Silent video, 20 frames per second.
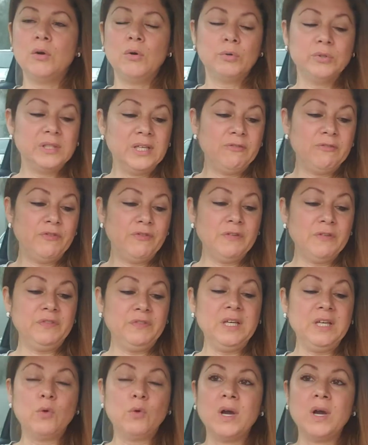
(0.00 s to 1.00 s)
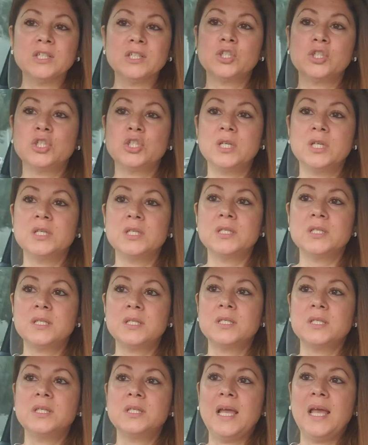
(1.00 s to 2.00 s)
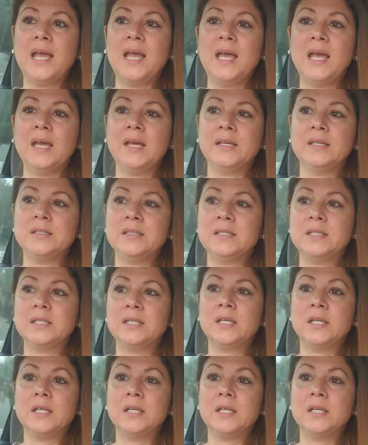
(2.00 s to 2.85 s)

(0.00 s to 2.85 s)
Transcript: only 50 questions, and